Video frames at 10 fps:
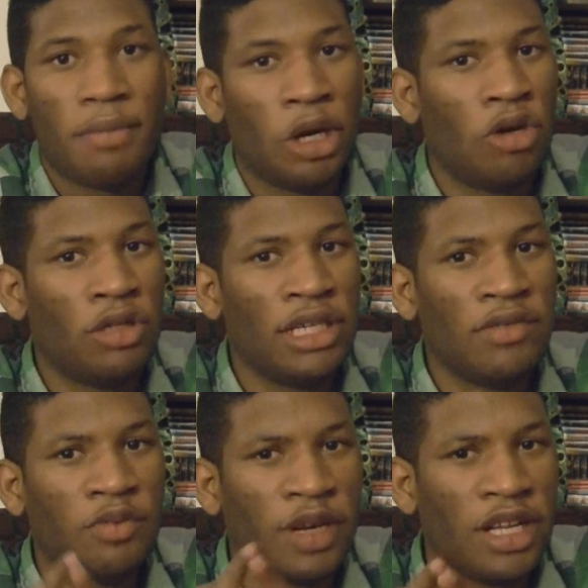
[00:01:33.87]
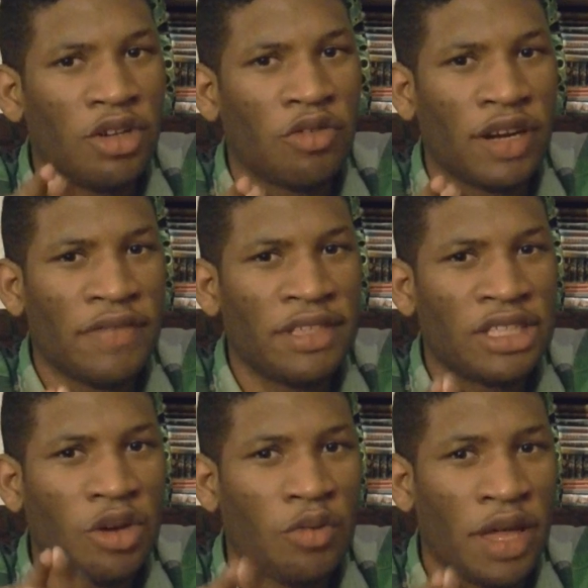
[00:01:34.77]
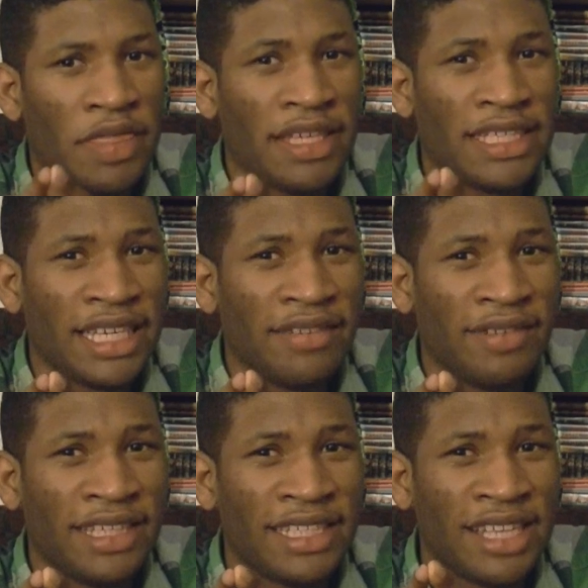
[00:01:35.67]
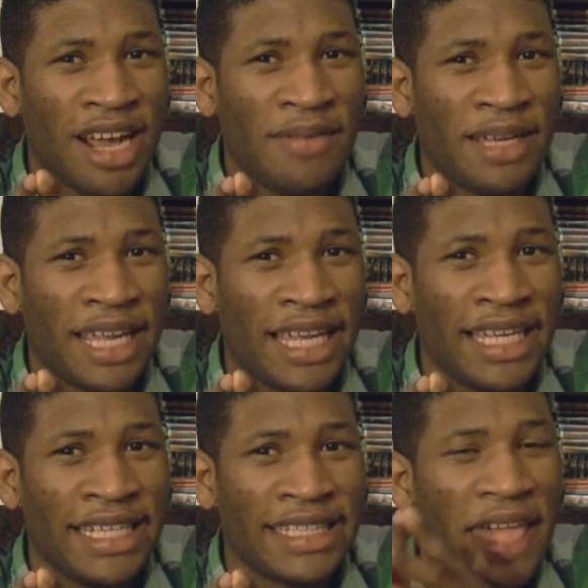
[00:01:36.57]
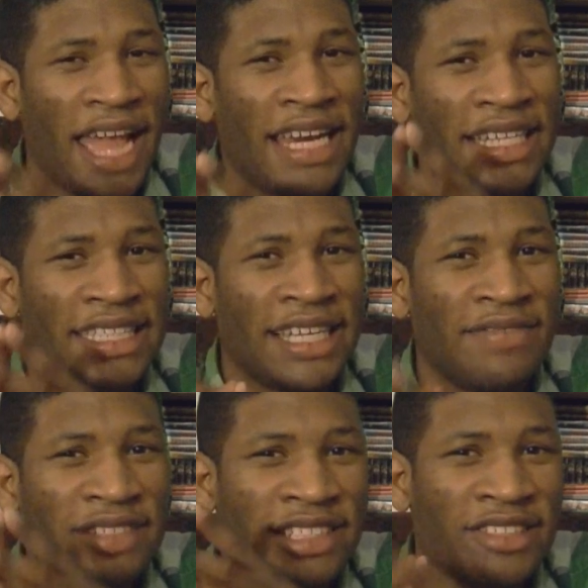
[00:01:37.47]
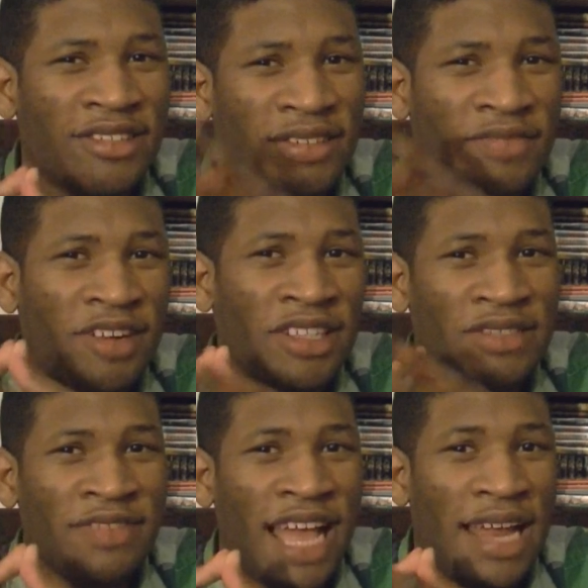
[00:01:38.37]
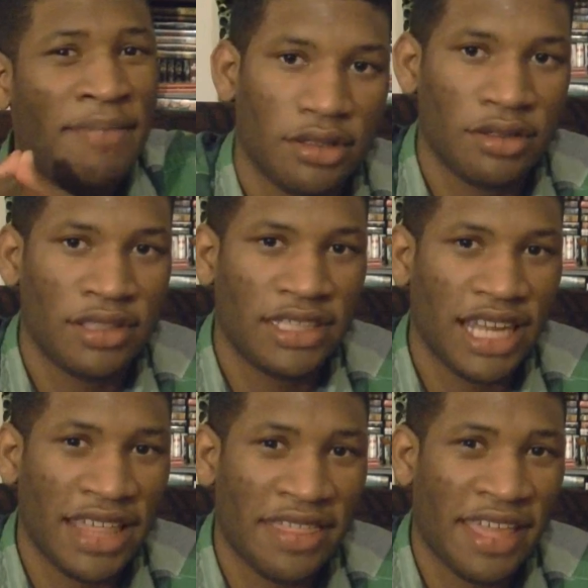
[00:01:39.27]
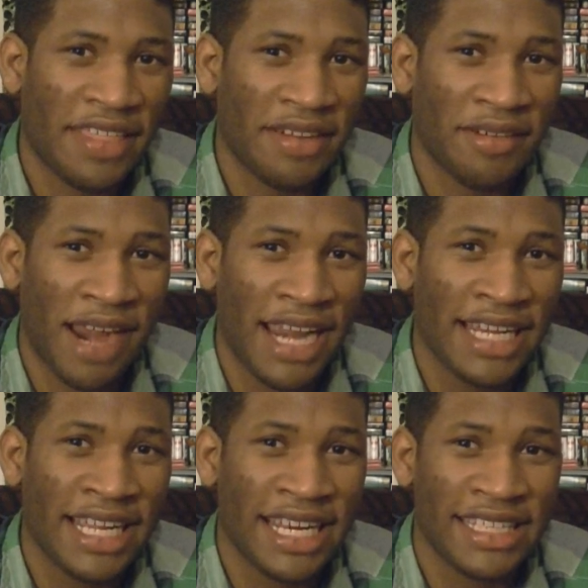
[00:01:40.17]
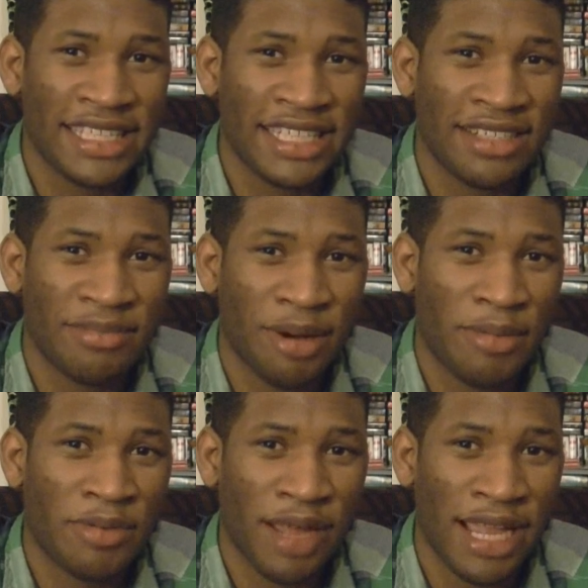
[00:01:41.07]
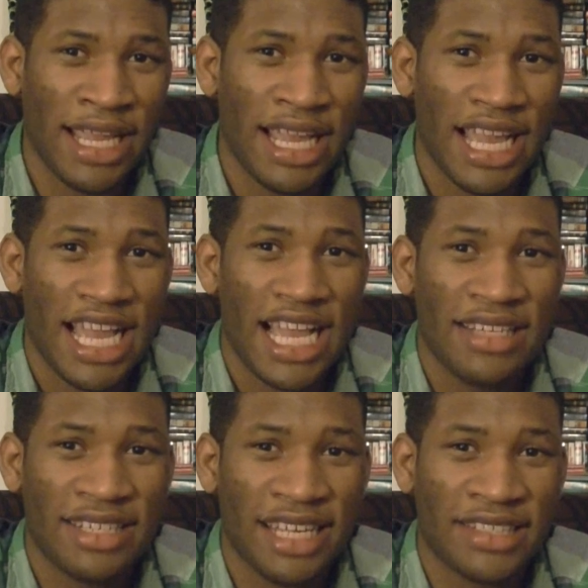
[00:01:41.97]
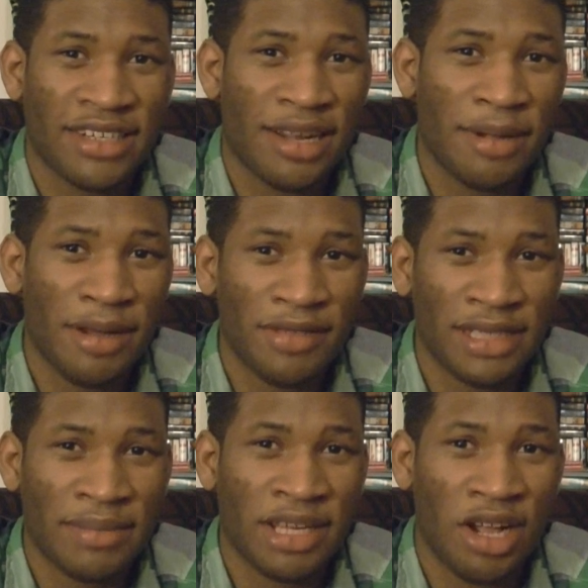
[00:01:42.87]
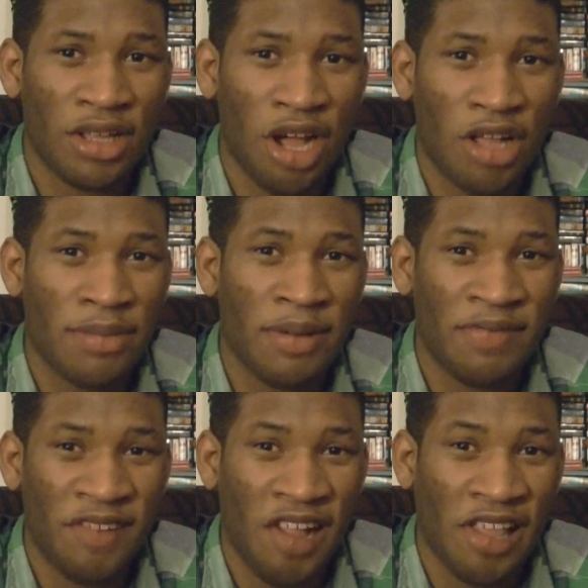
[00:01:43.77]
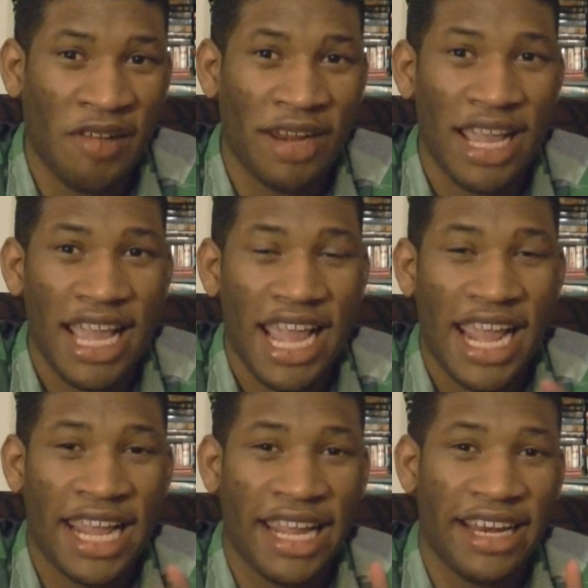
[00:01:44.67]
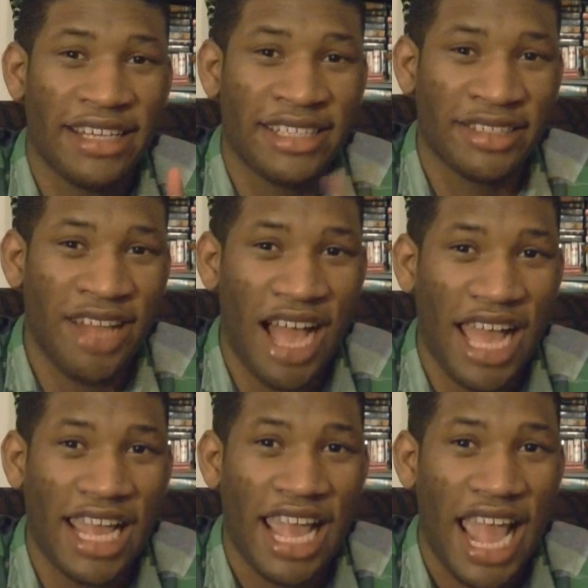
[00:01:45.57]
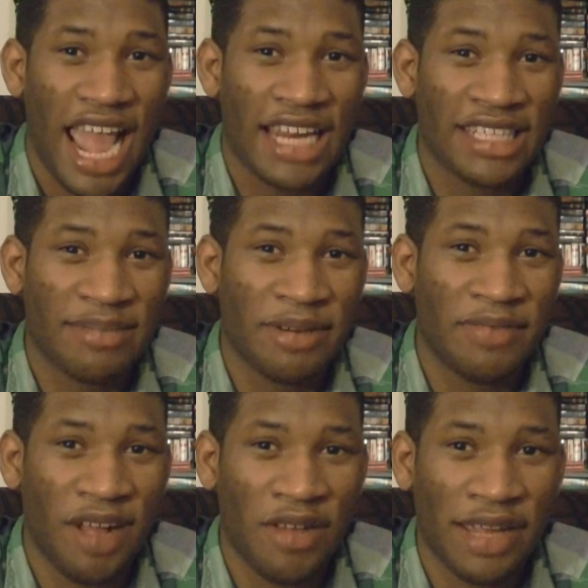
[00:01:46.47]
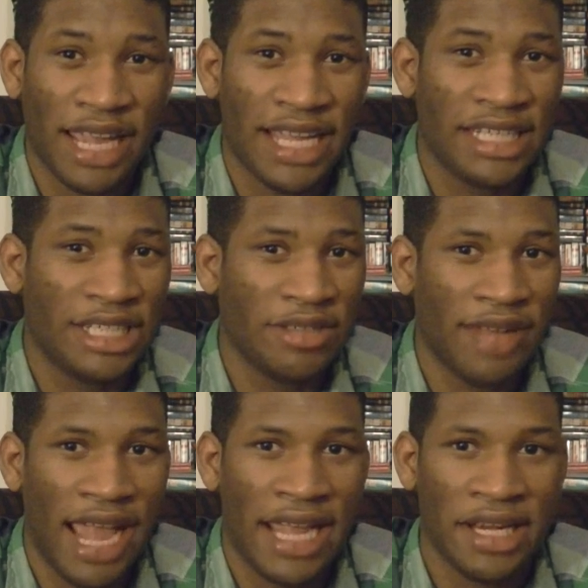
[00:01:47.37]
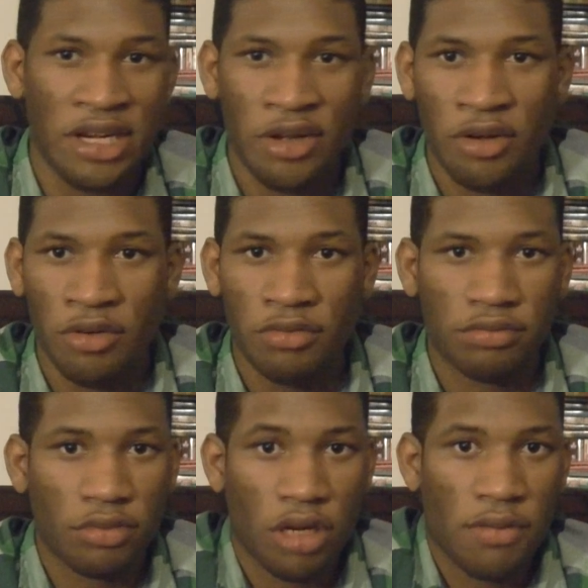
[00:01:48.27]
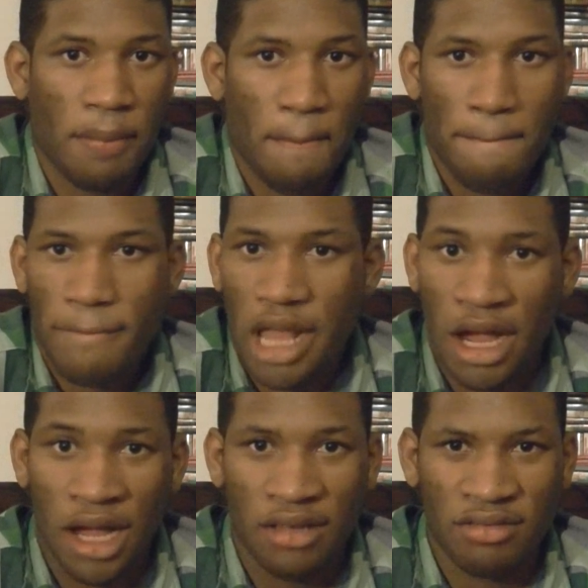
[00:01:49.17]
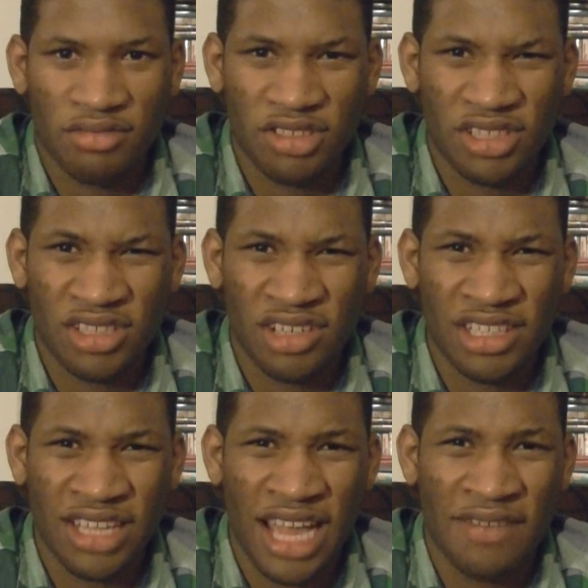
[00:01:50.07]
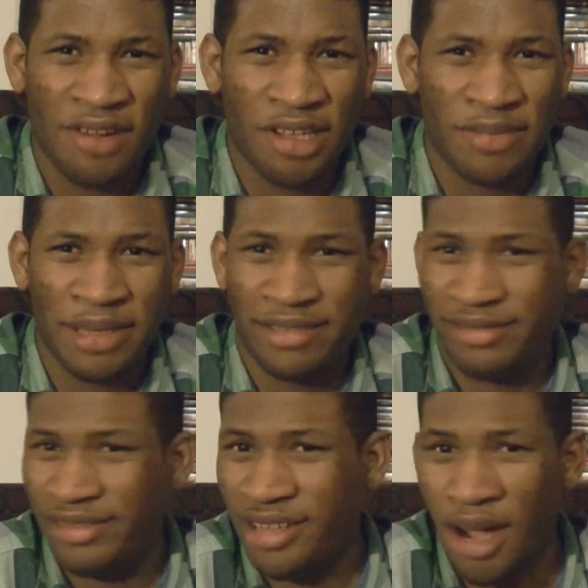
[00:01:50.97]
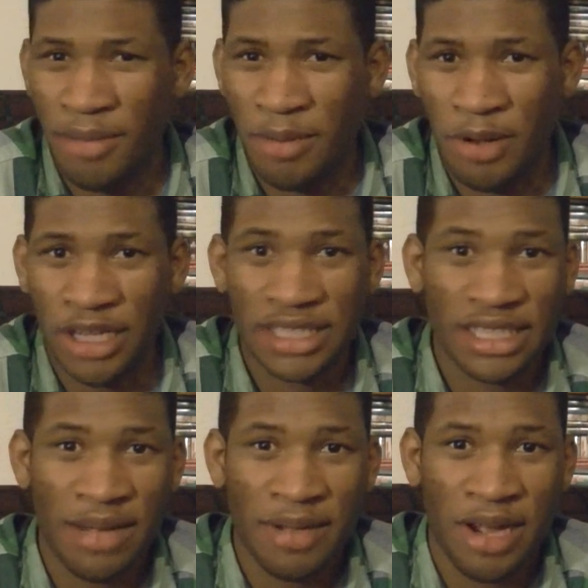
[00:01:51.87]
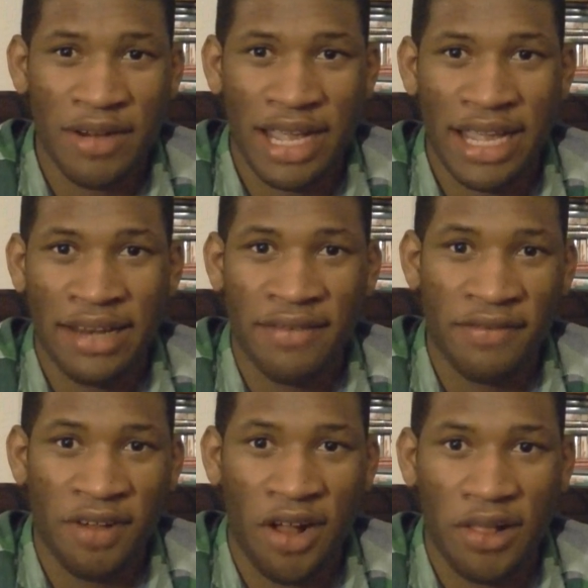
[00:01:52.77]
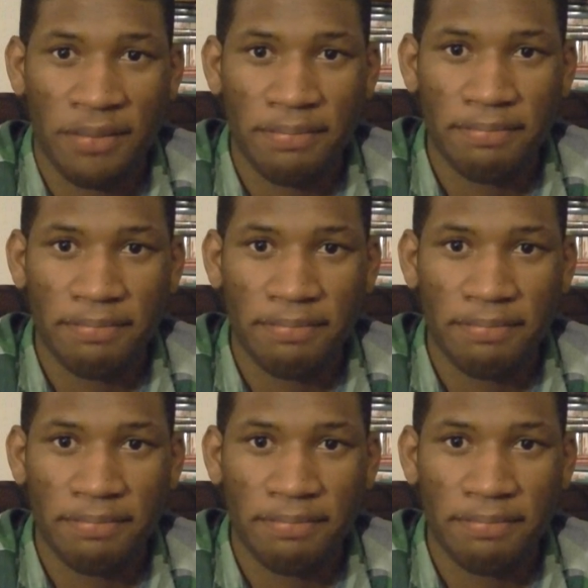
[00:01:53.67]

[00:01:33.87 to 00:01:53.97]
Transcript: The only real grievance with this comic is the ending itself sort of falls flat. The only reason I think they're ending it in such an abrupt way is because they're coming out with something called Ultimate Fallout in July, and it's going to be following into a new line of Ultimate comic books coming out in the fall.